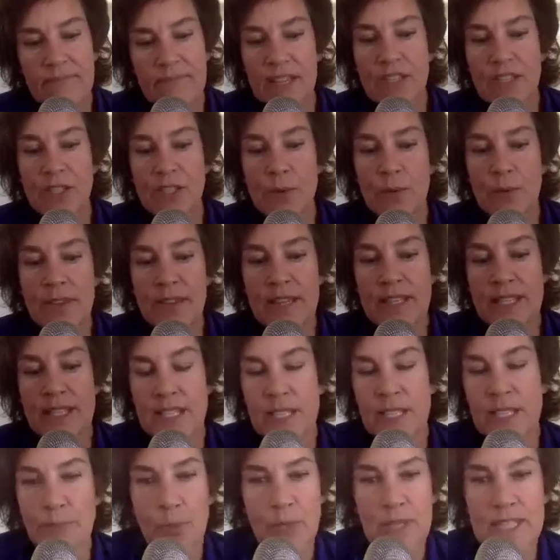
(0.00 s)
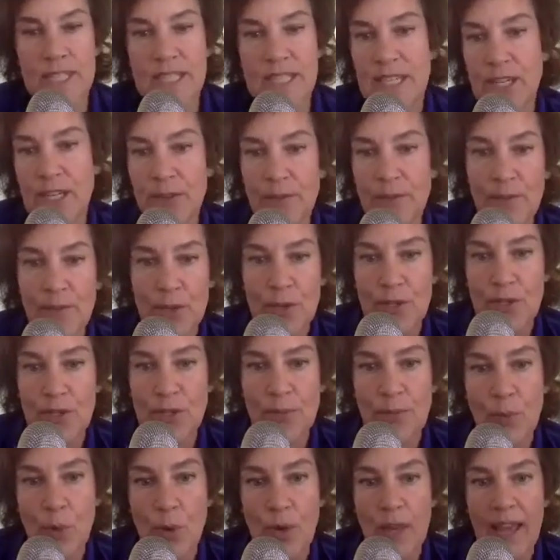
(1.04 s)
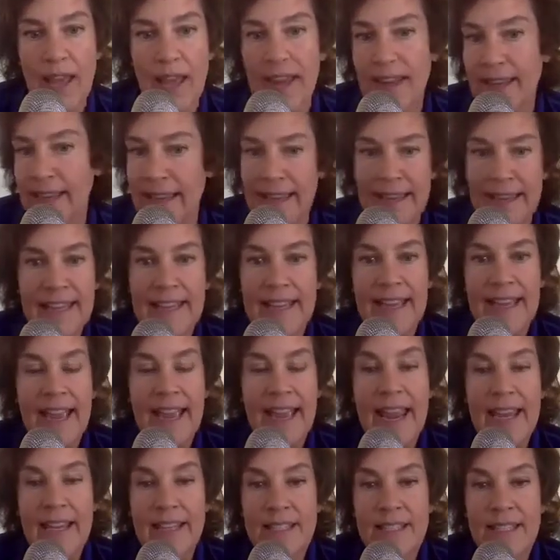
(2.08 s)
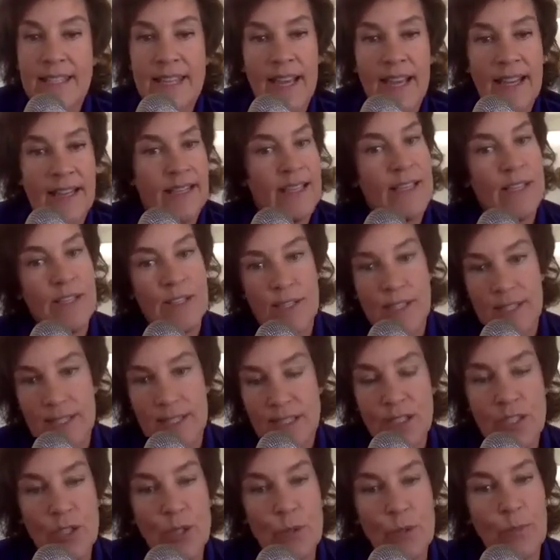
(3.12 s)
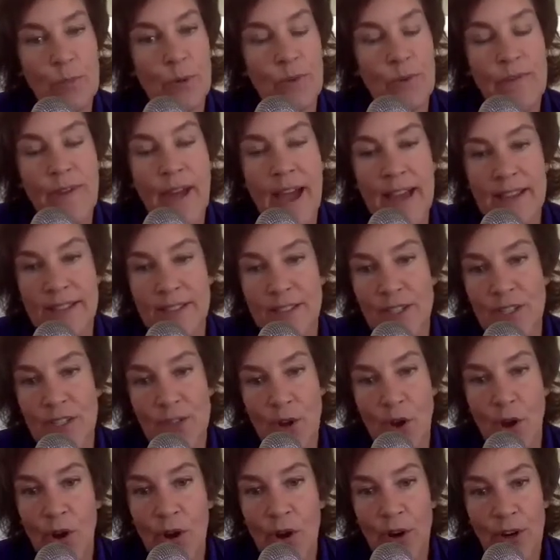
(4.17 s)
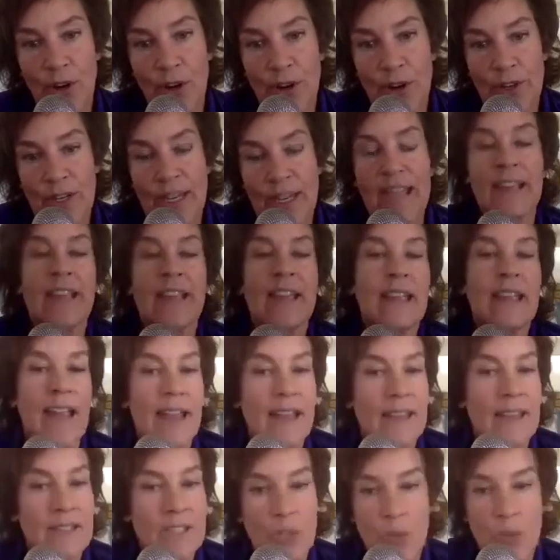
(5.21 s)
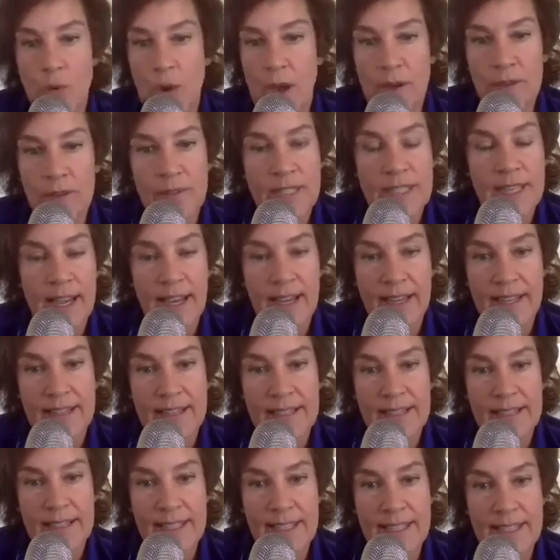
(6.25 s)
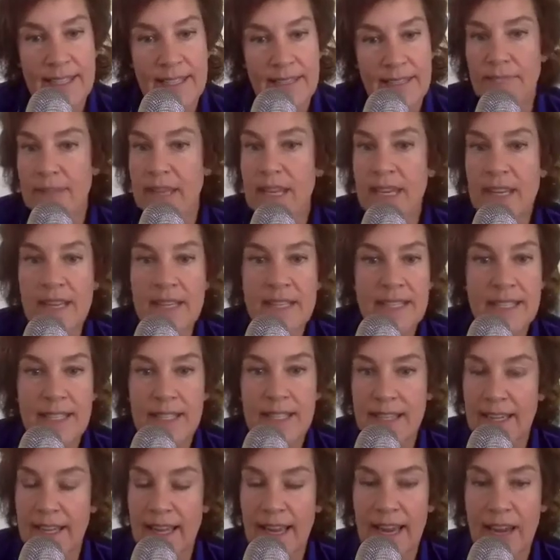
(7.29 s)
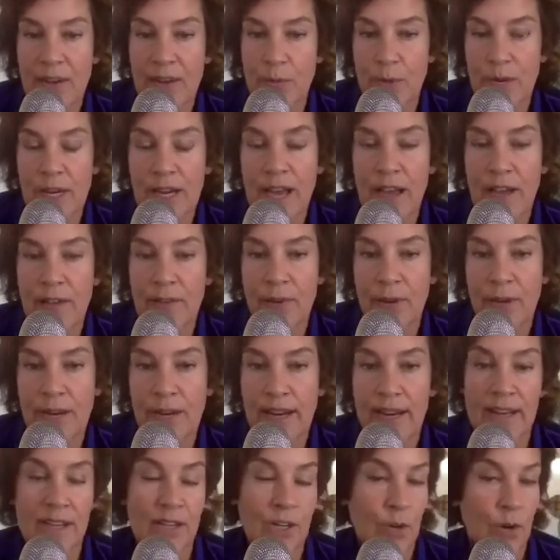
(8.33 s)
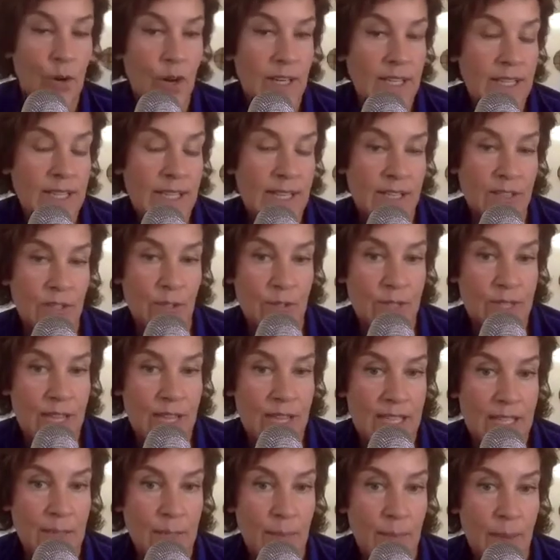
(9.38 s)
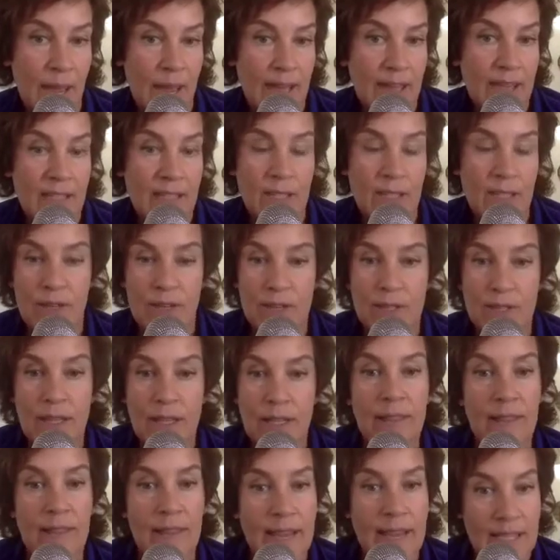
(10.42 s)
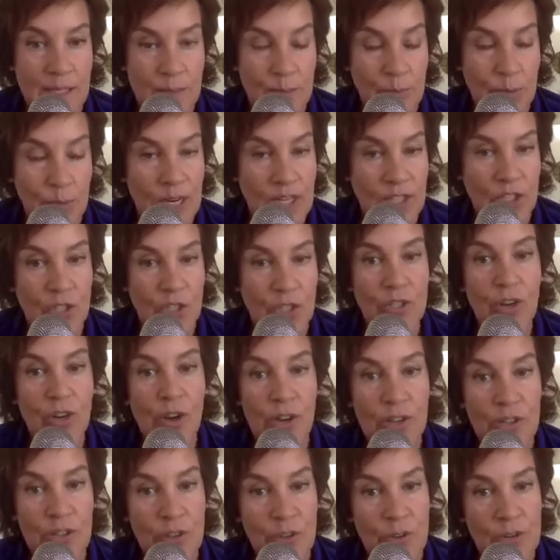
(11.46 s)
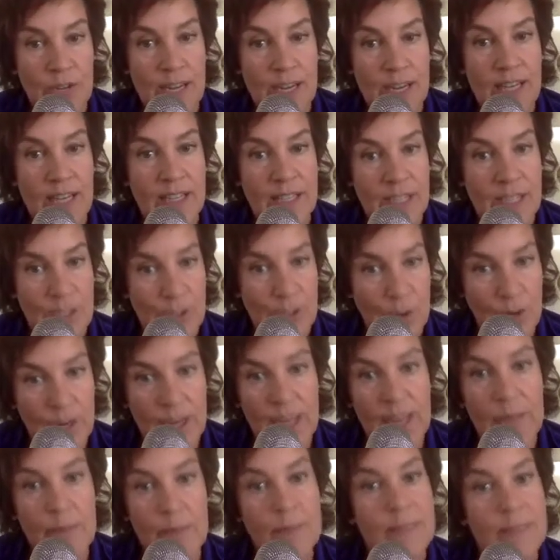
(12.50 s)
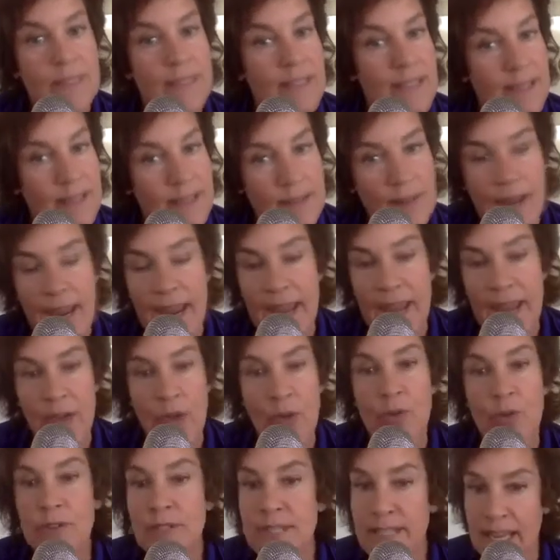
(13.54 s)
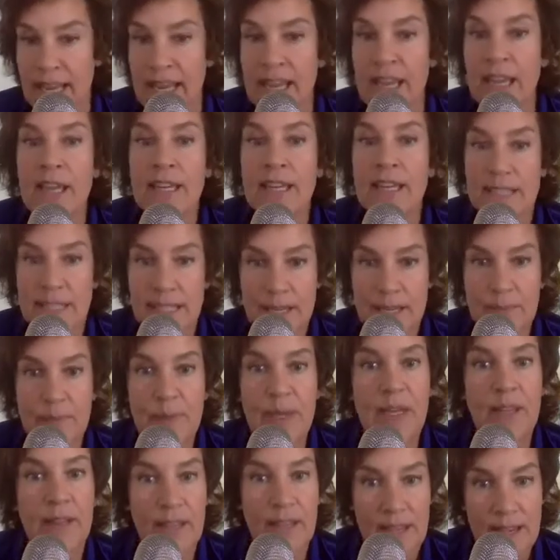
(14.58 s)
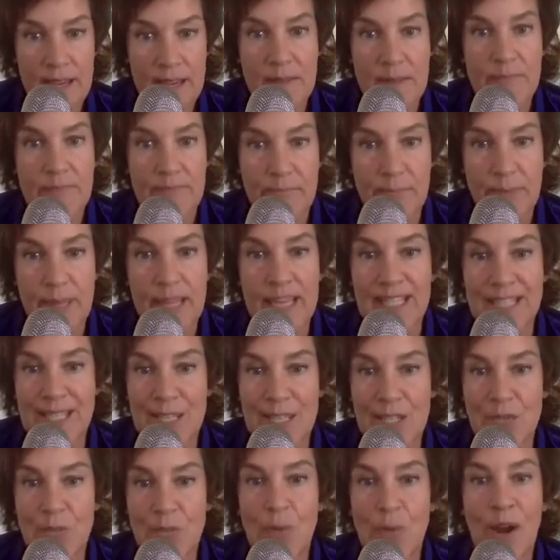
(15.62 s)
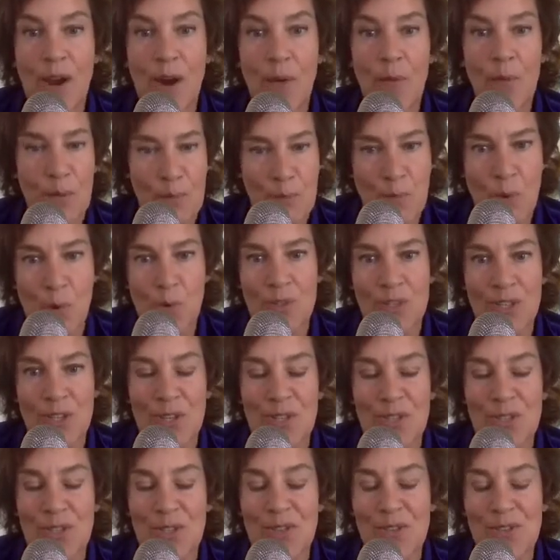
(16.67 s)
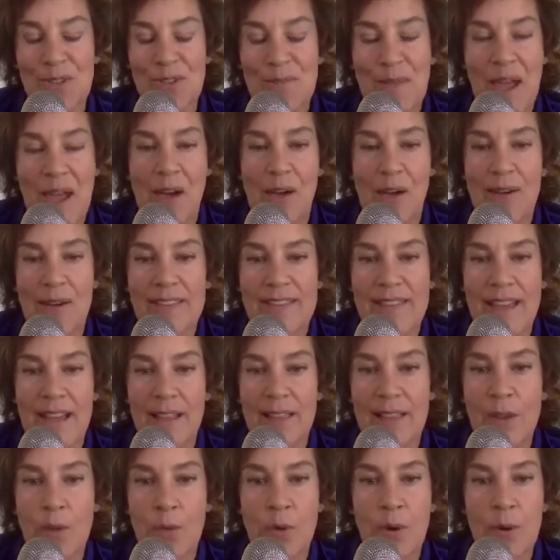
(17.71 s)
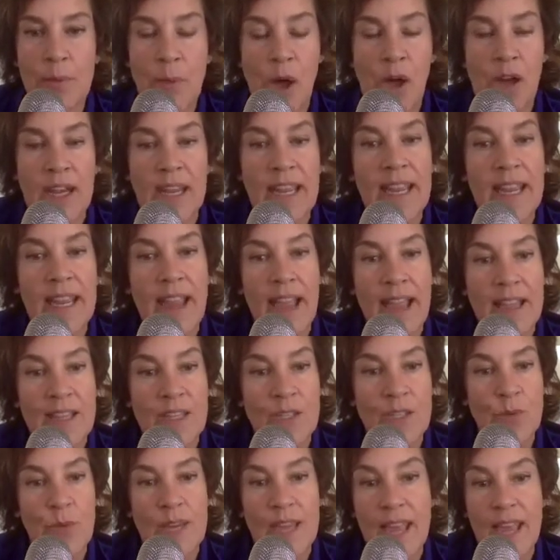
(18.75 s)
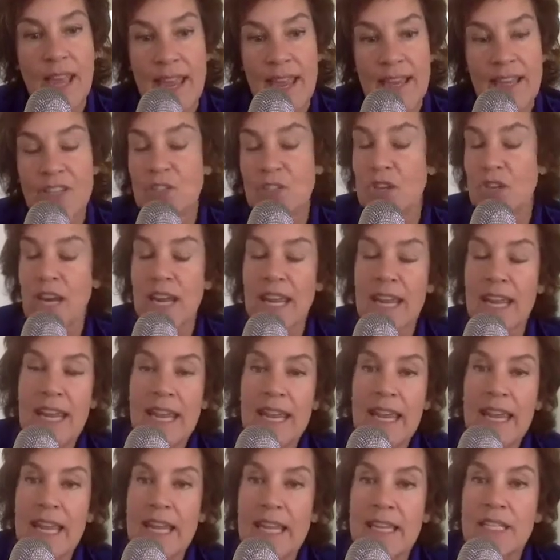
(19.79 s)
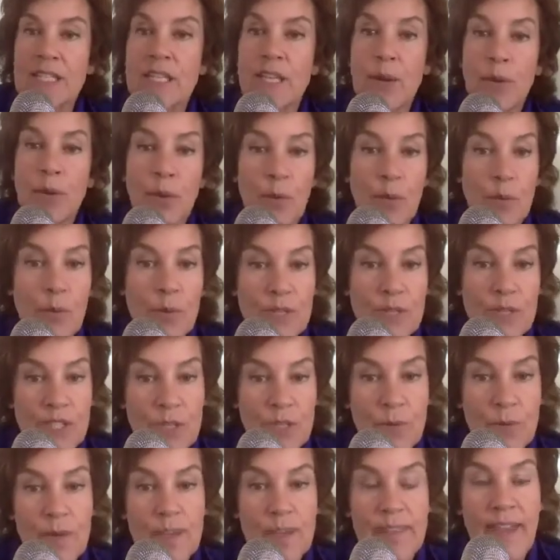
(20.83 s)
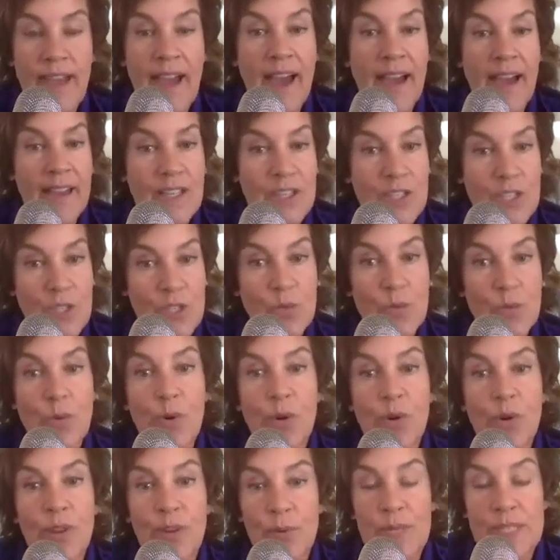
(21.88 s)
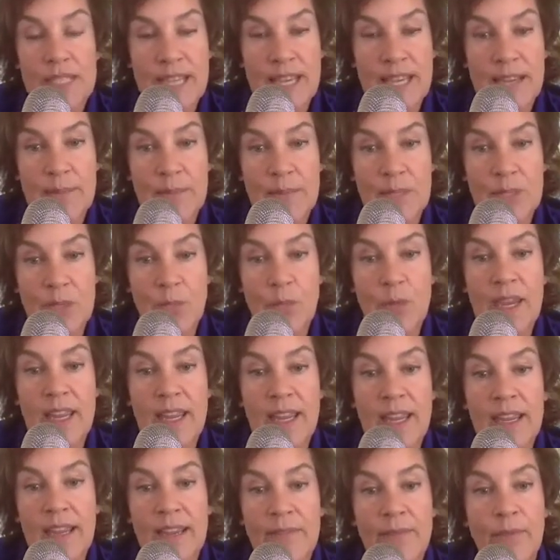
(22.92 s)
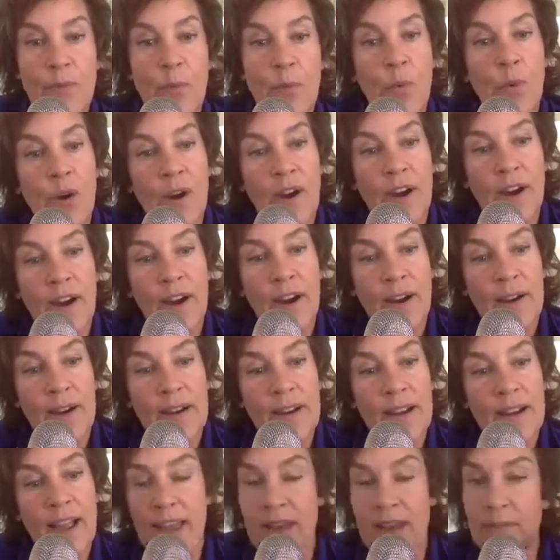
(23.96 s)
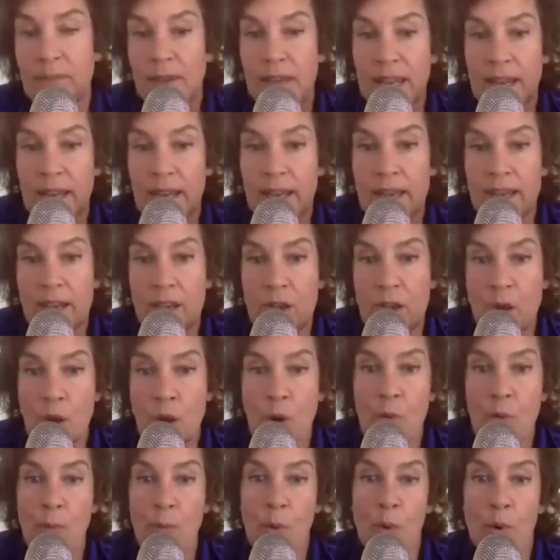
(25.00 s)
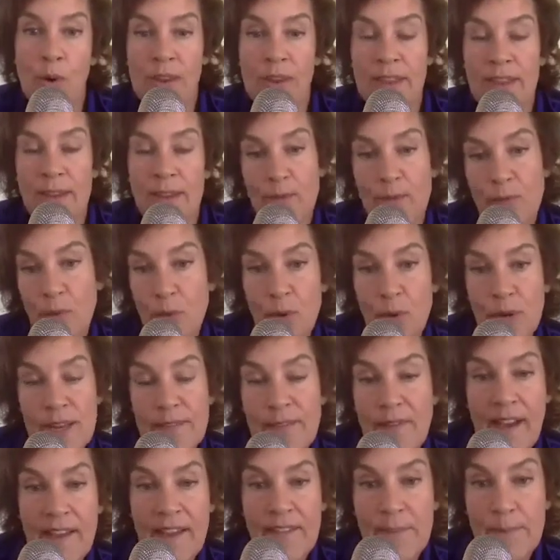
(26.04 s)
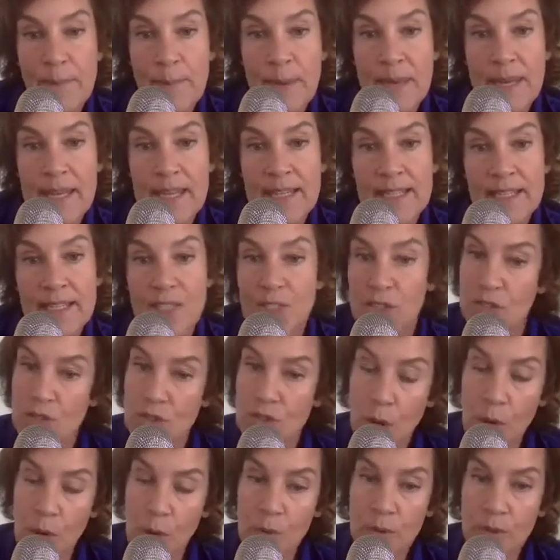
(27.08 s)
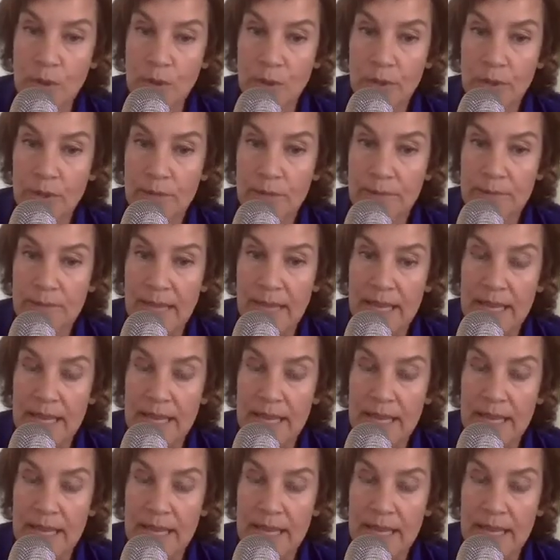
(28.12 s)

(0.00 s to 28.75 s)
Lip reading: So these sprint intervals are more like 8 seconds super fast and hard, and 12 seconds easy and recovery. And you're on an exercise bike, so there's less pressure on your knees and your hips and ankles, typically places where we're most concerned about in that lower body as we age. So doing that 2 or 3 times a week for, I don't know, but no more than 45 minutes total